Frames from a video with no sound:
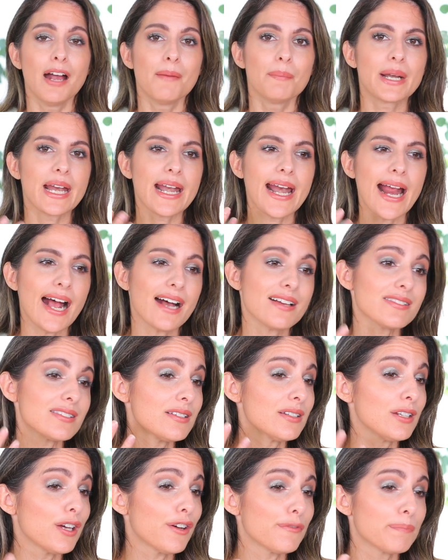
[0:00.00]
but it has
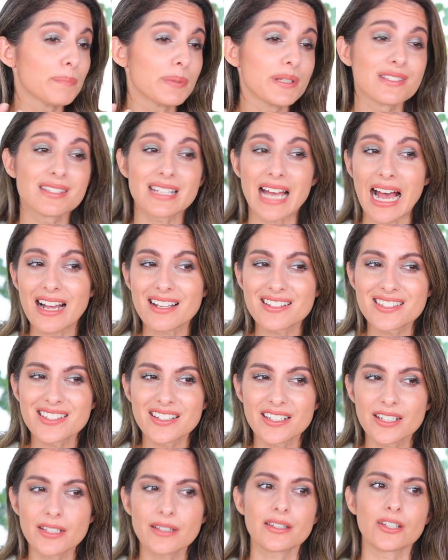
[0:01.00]
enough pizzazz
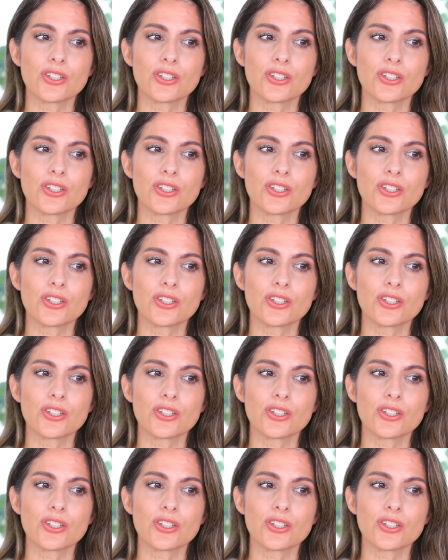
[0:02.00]
in it